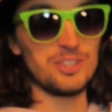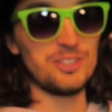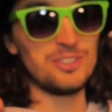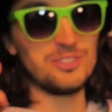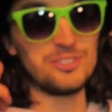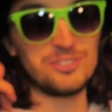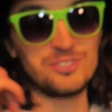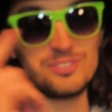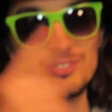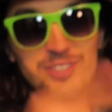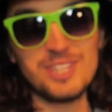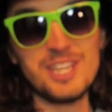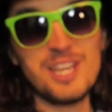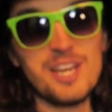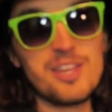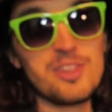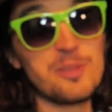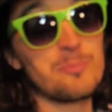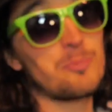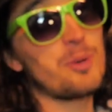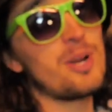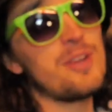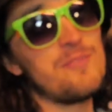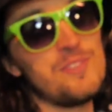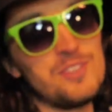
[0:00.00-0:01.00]
because
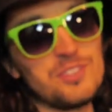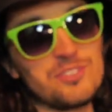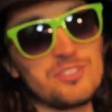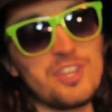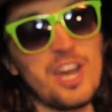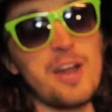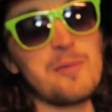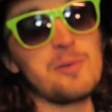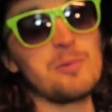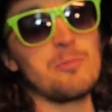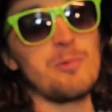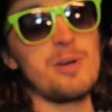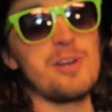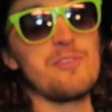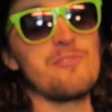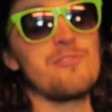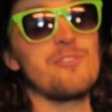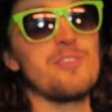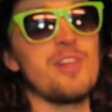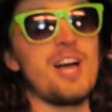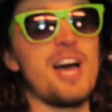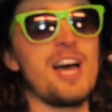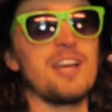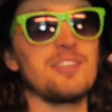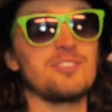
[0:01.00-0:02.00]
the previous camera went
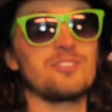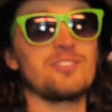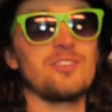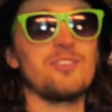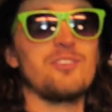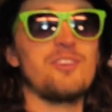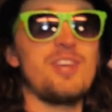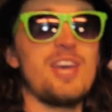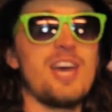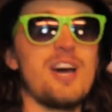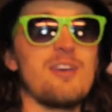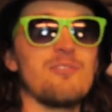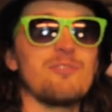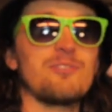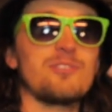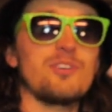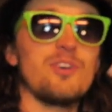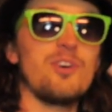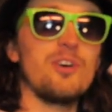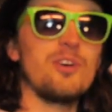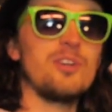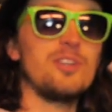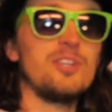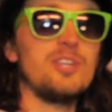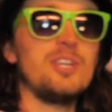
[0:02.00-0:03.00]
flat. So now I've
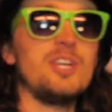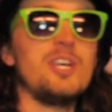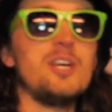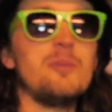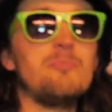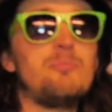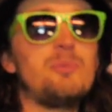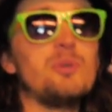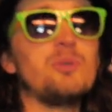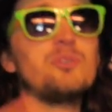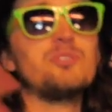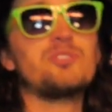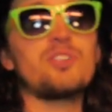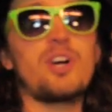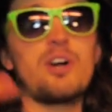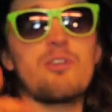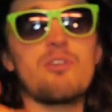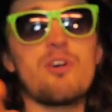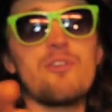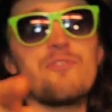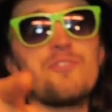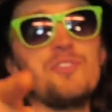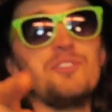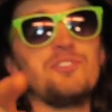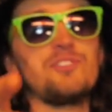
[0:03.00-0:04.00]
got Builds
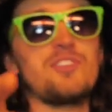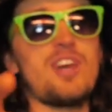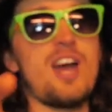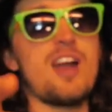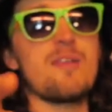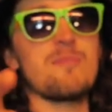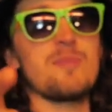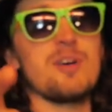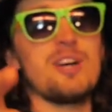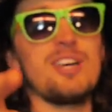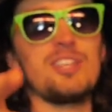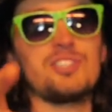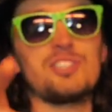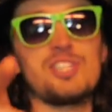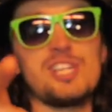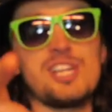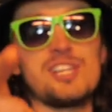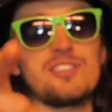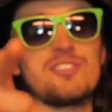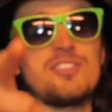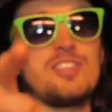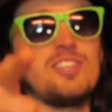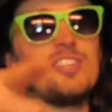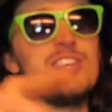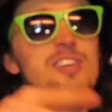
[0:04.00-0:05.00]
Are Off His Camera. Shout
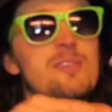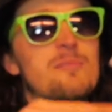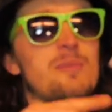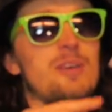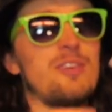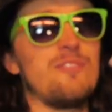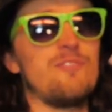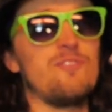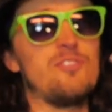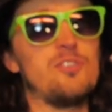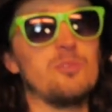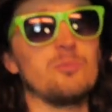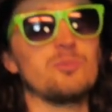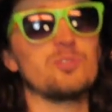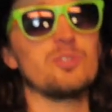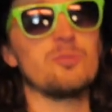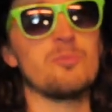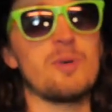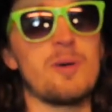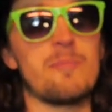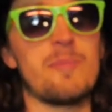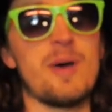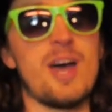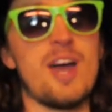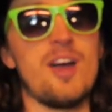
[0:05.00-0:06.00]
out to him. He films all
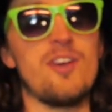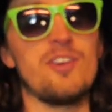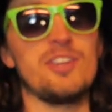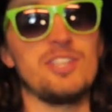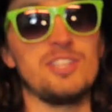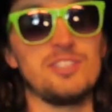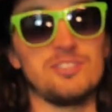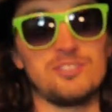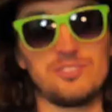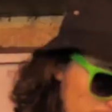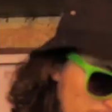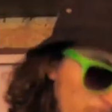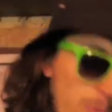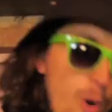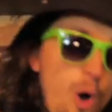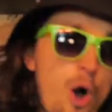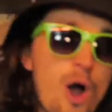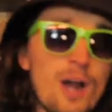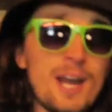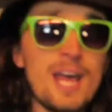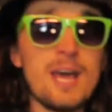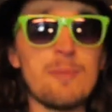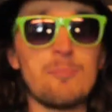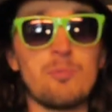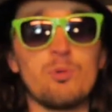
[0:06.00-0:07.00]
my parodies. The
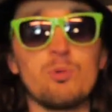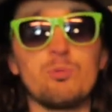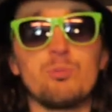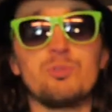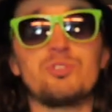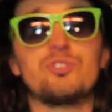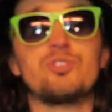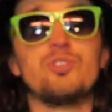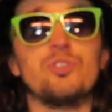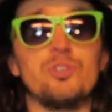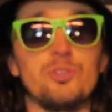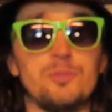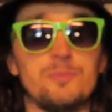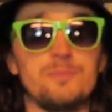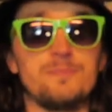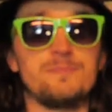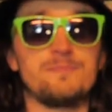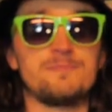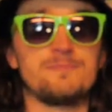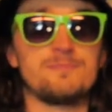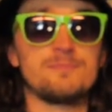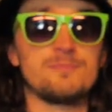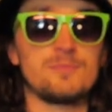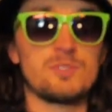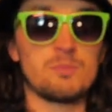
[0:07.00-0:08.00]
pineapple was good.
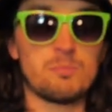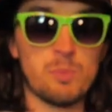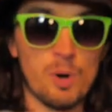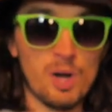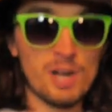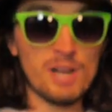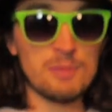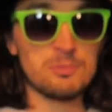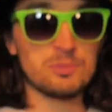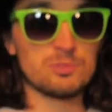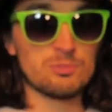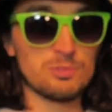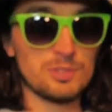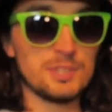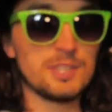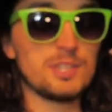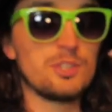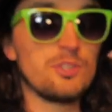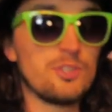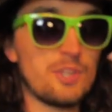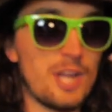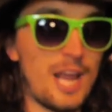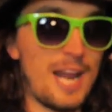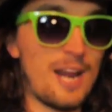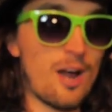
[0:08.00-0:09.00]
The pineapple's really
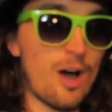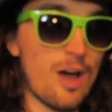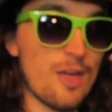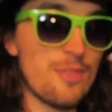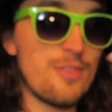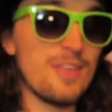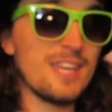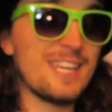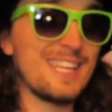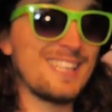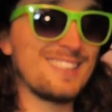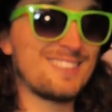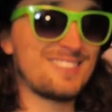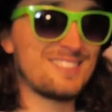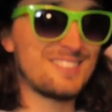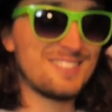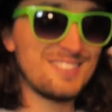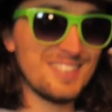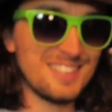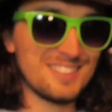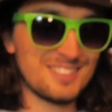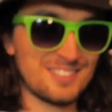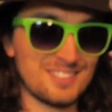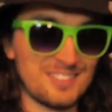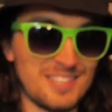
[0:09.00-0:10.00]
good, and I think it
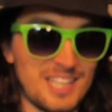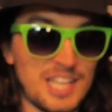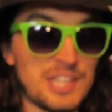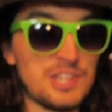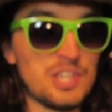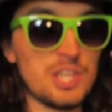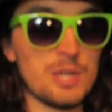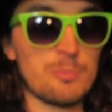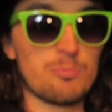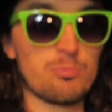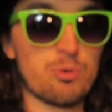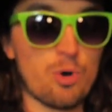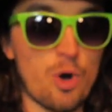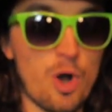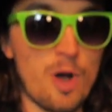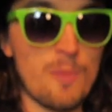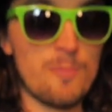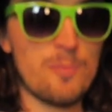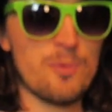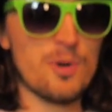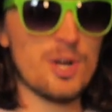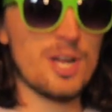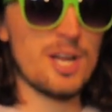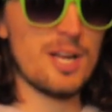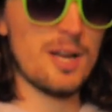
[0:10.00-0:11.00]
sits in the
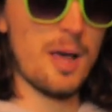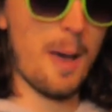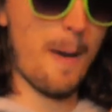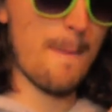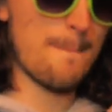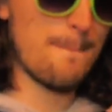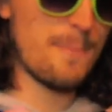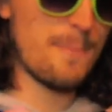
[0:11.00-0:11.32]
appropriate